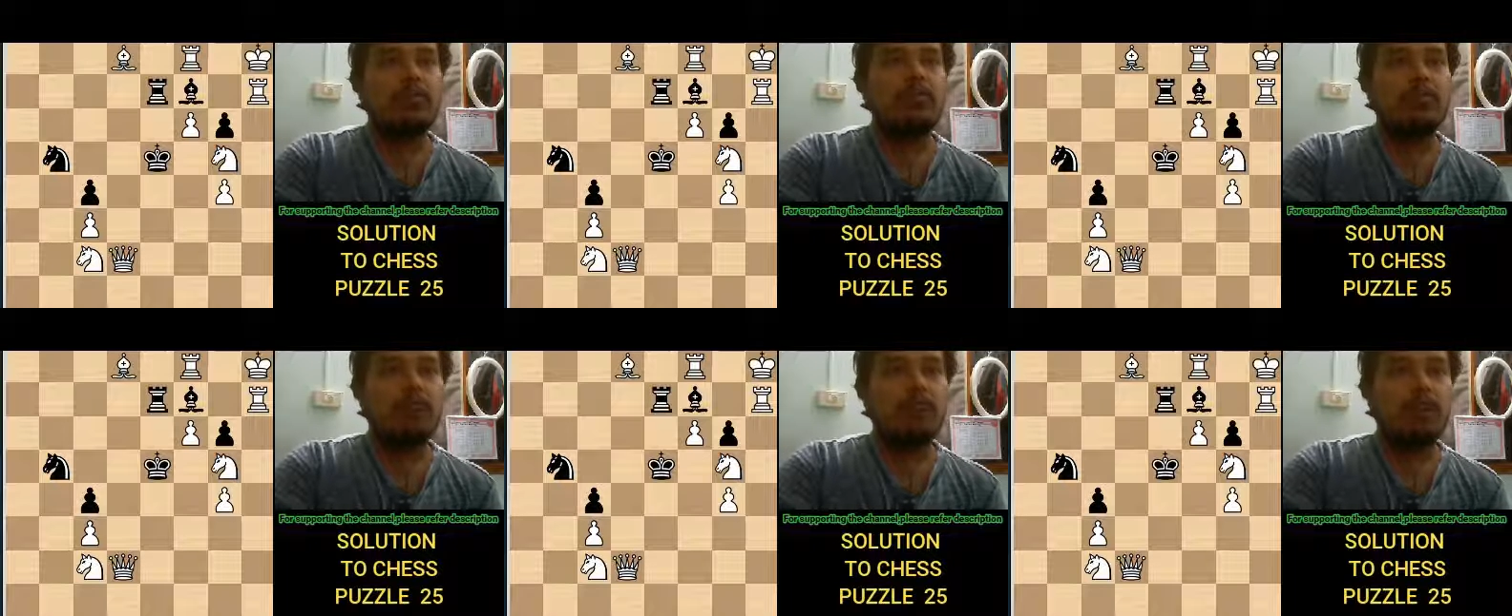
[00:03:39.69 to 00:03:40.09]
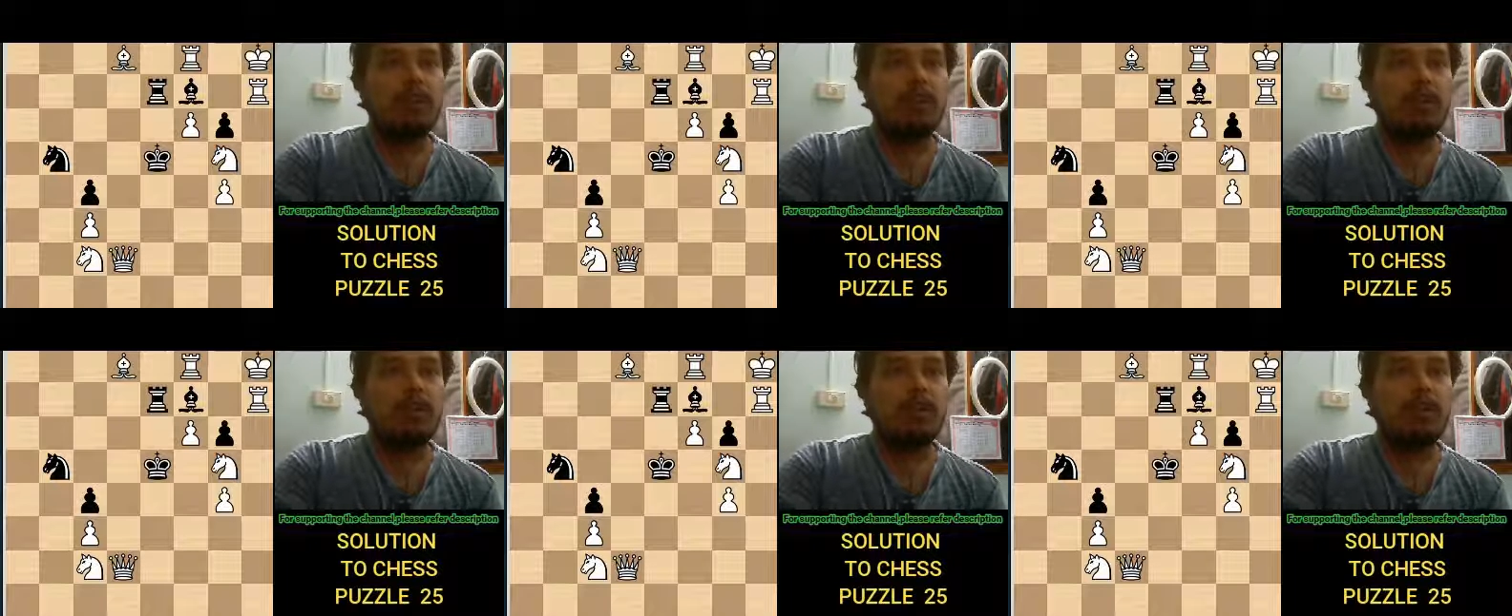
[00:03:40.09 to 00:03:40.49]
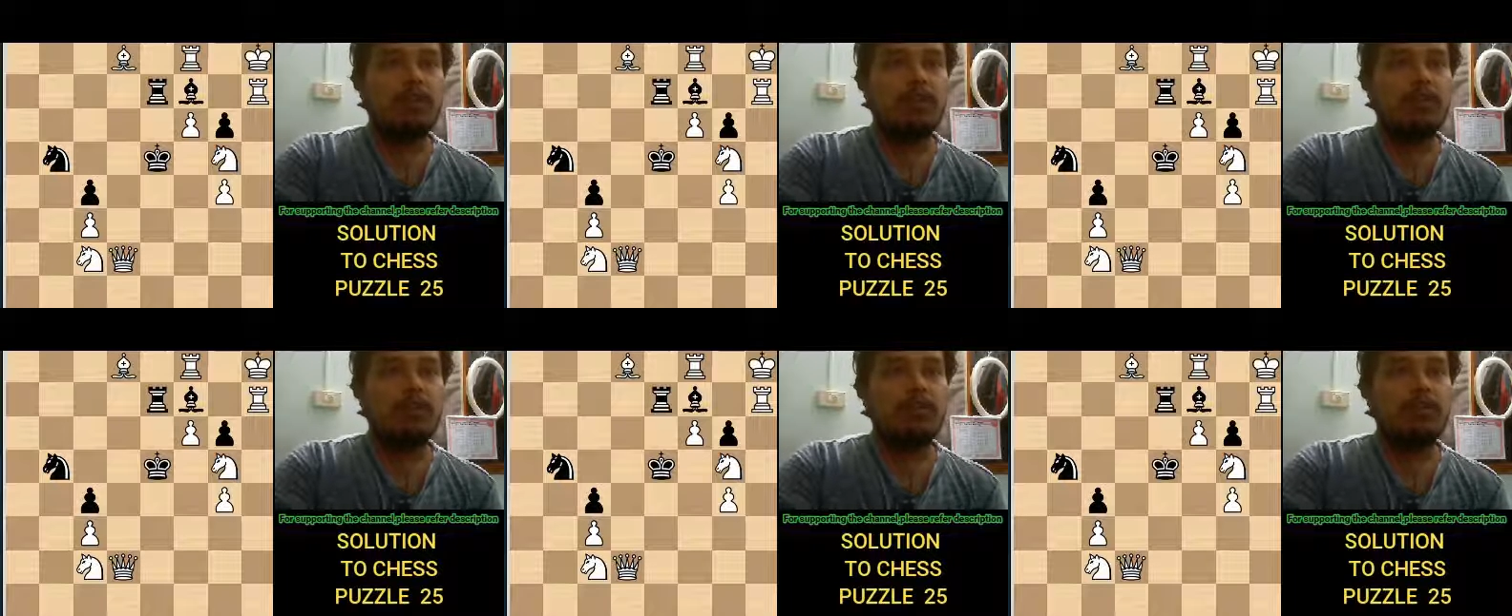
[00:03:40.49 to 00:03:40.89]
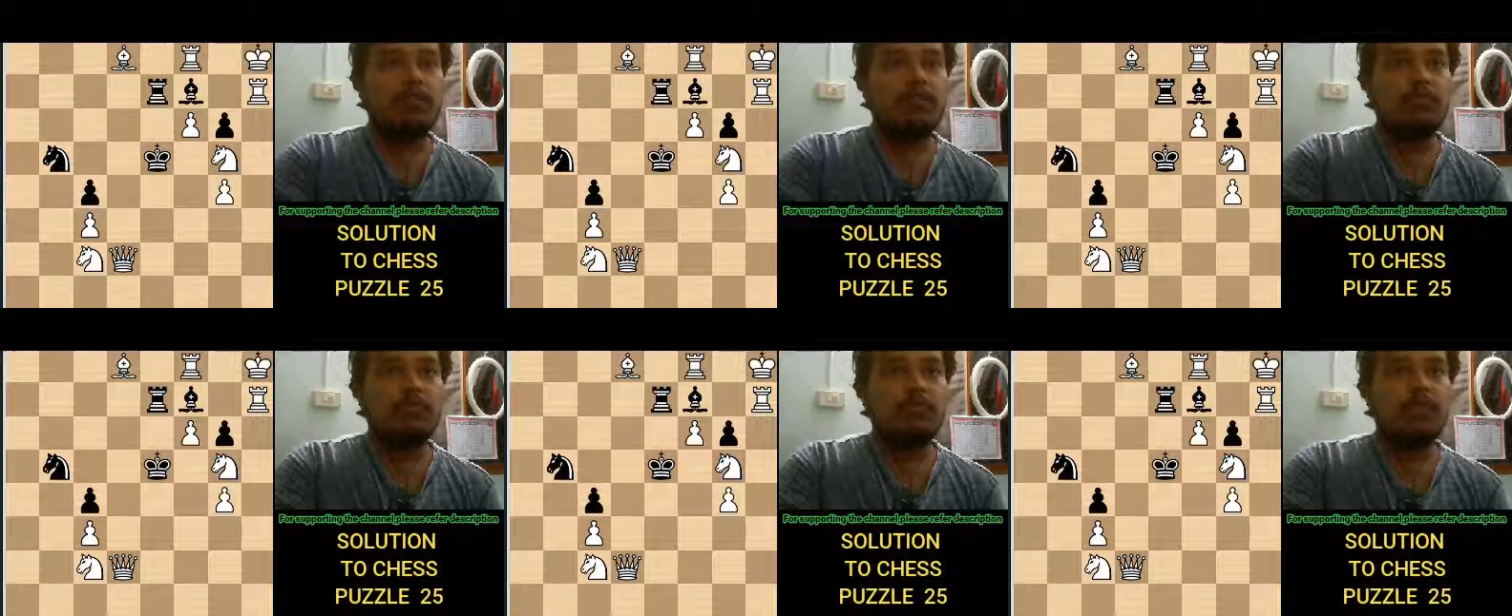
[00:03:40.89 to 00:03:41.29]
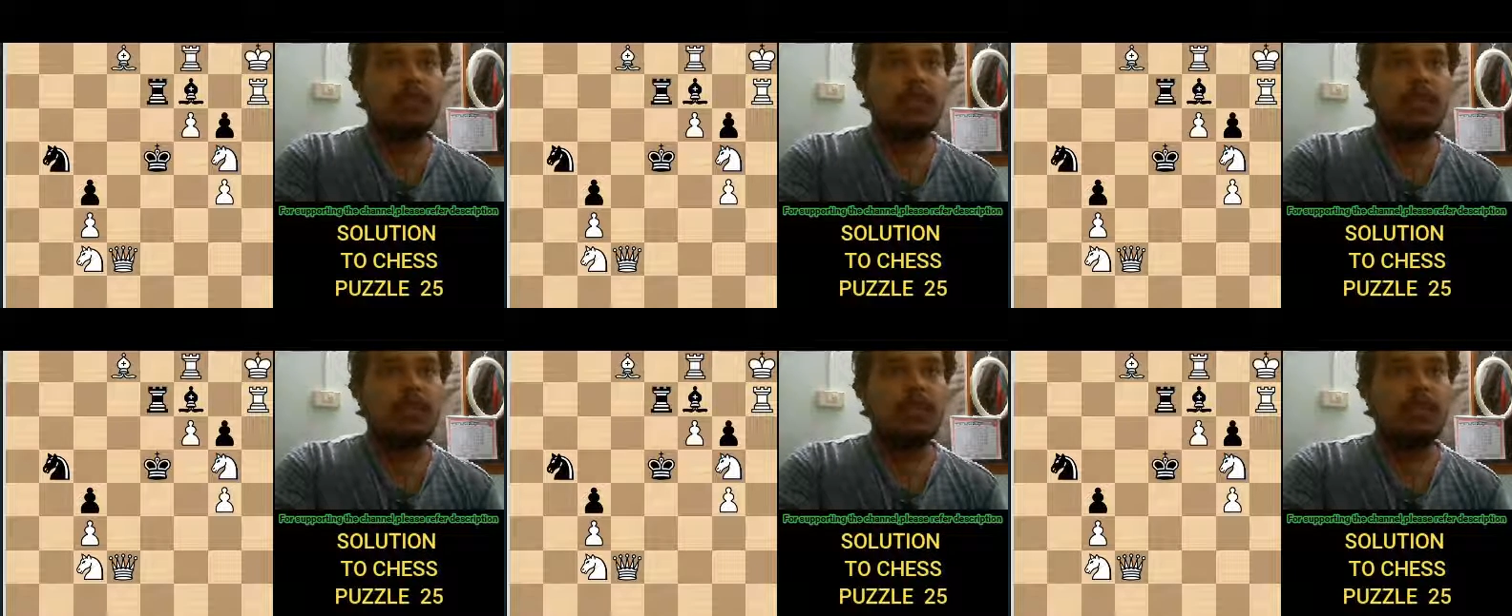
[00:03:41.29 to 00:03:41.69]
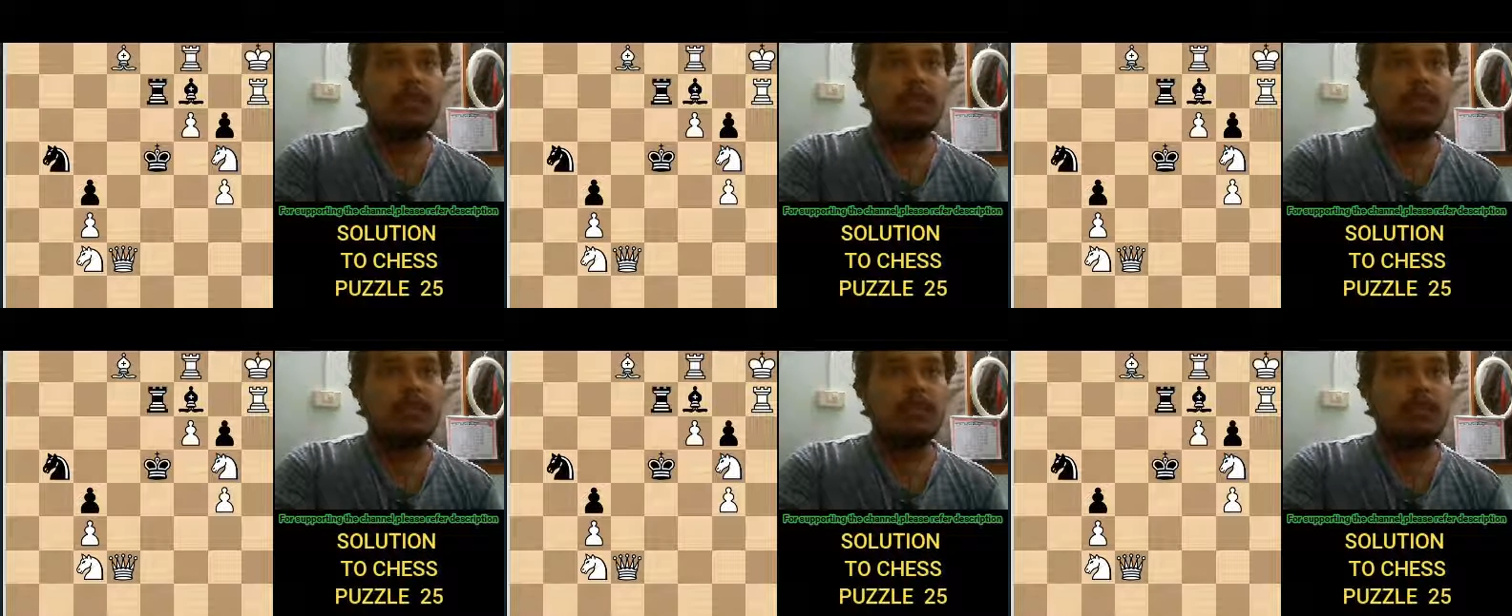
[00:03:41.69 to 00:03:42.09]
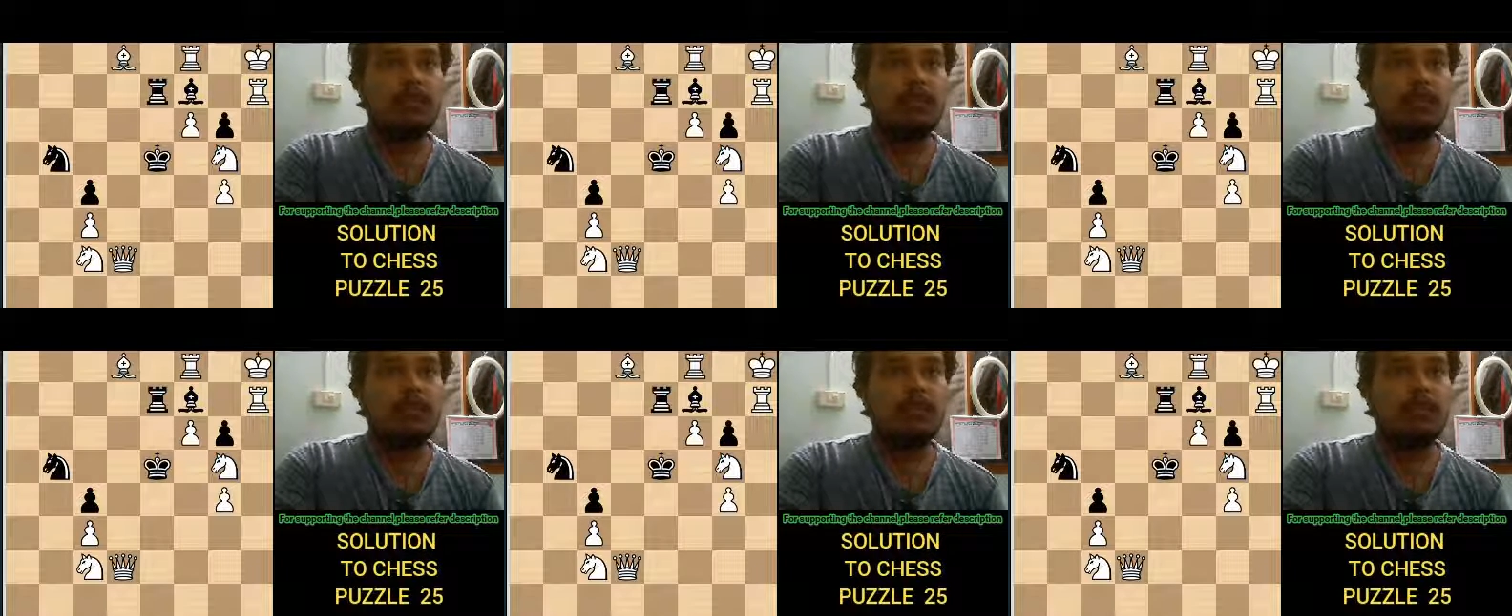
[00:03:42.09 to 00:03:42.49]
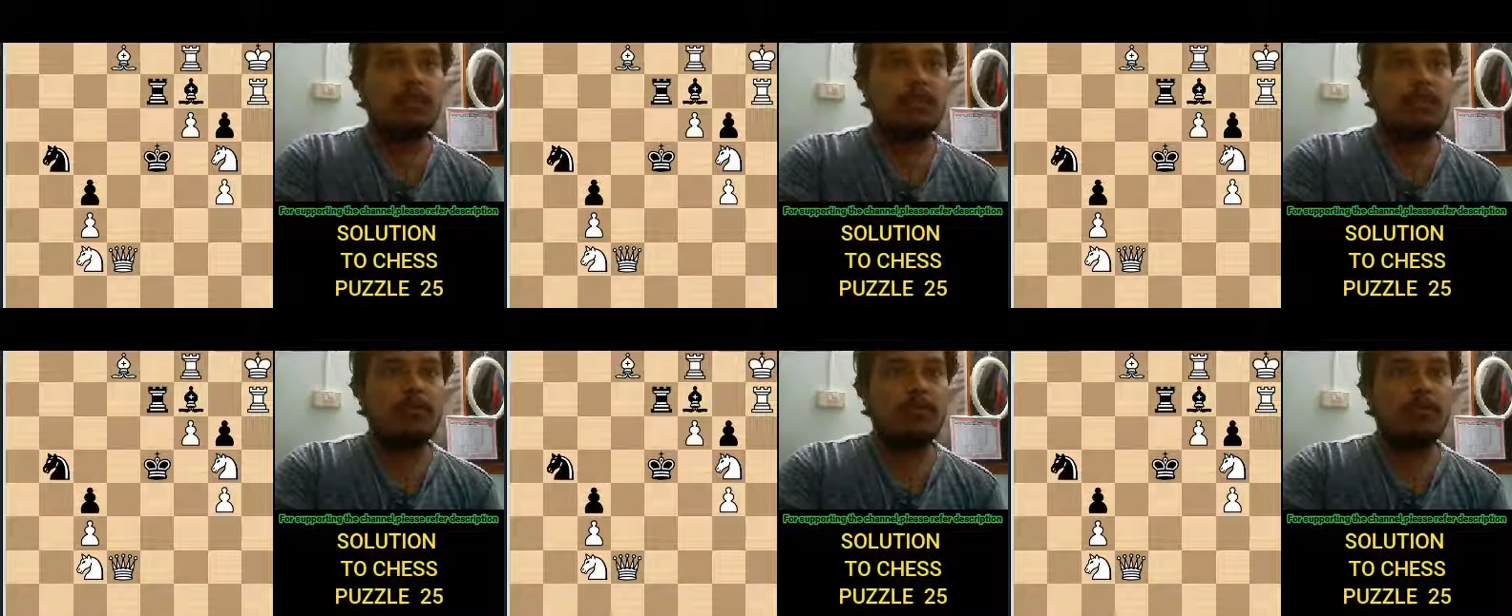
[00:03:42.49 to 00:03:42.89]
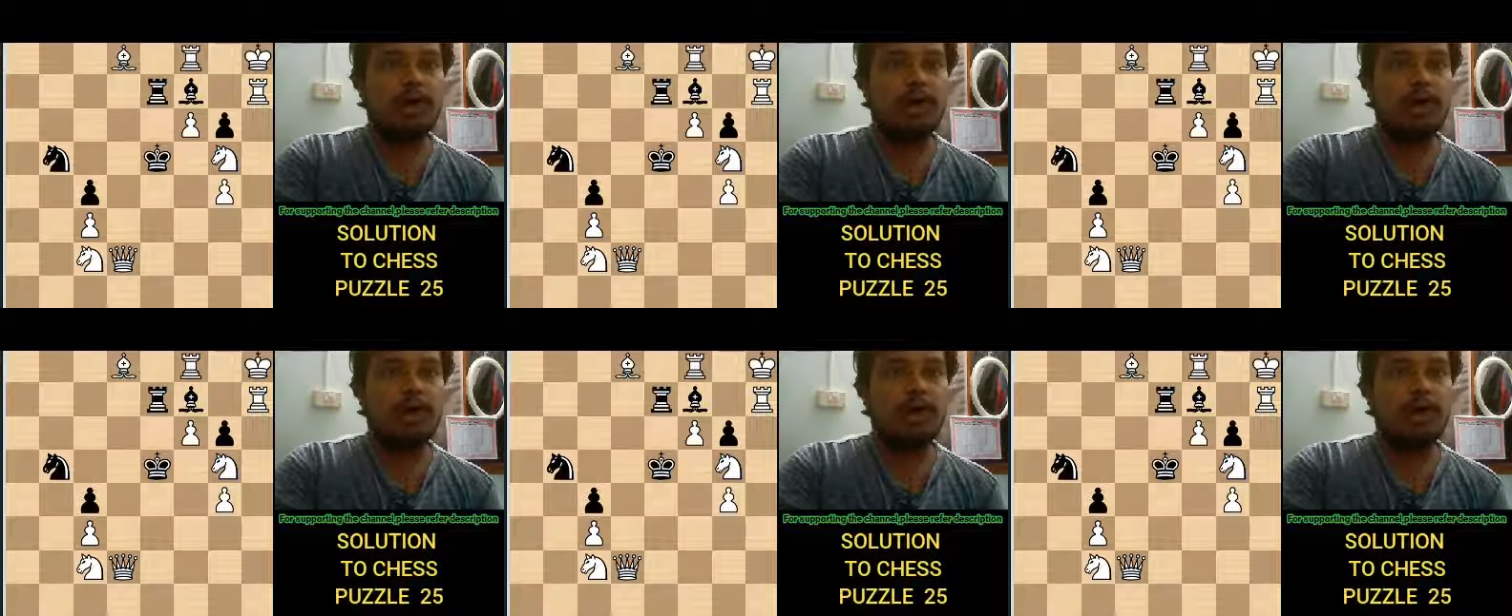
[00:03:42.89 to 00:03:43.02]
So only if you,